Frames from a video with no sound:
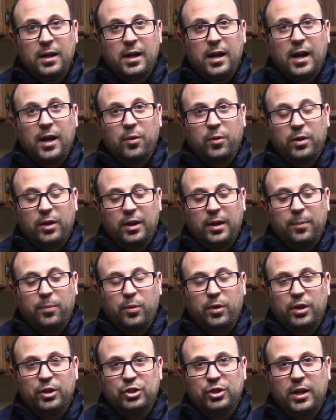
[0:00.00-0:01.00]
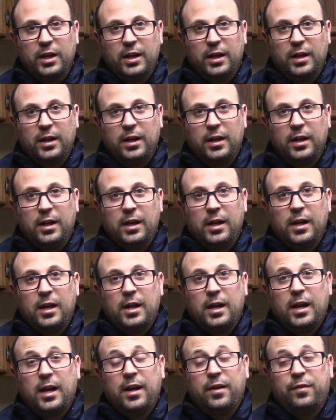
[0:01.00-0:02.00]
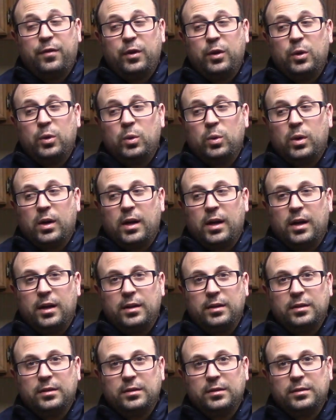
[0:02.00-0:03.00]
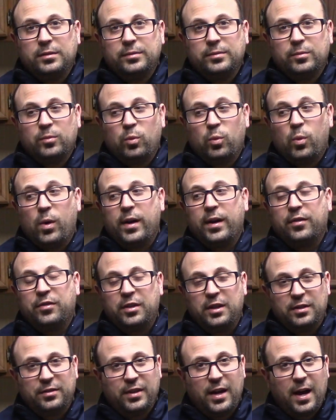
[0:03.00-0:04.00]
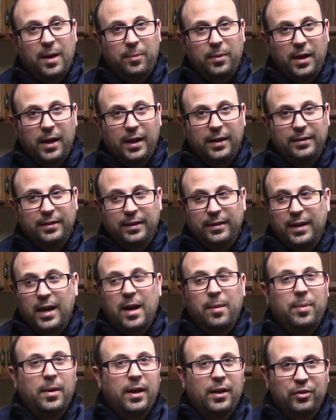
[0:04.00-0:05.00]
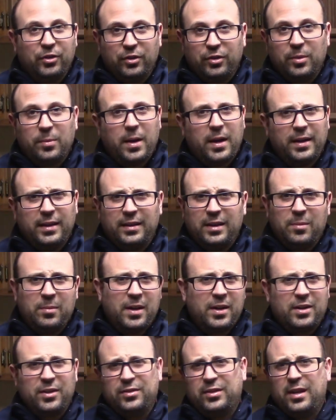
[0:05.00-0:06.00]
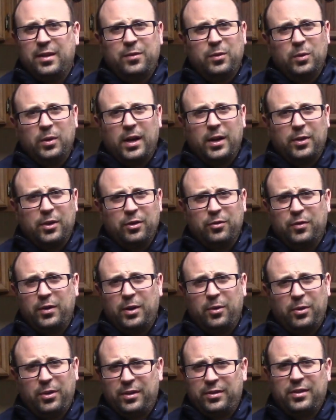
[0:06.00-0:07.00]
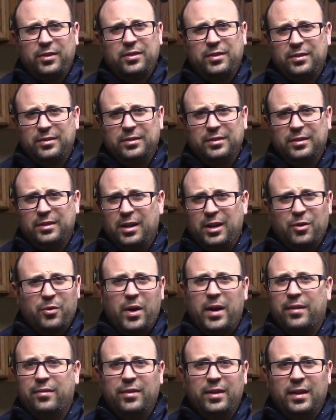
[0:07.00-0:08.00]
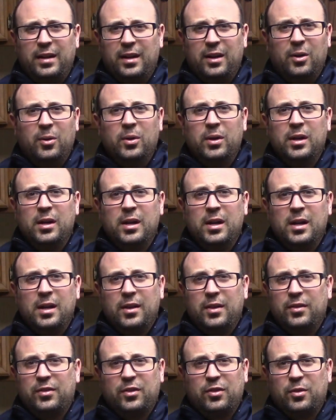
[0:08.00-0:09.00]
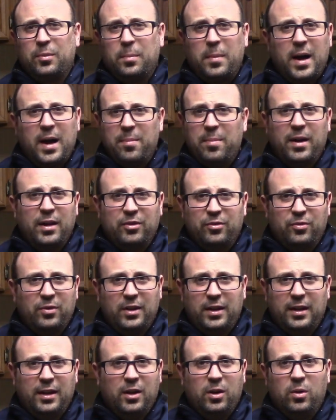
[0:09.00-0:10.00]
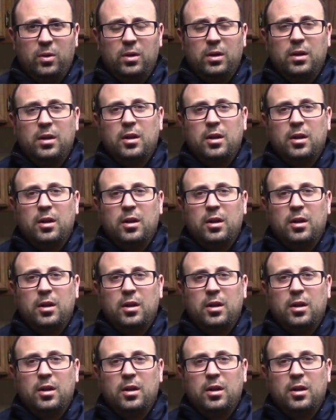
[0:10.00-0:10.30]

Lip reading: I really appreciate it. If you want to see Saab content, I apologize. I'm not going to say if you like this video. This isn't a great video. This isn't my best video.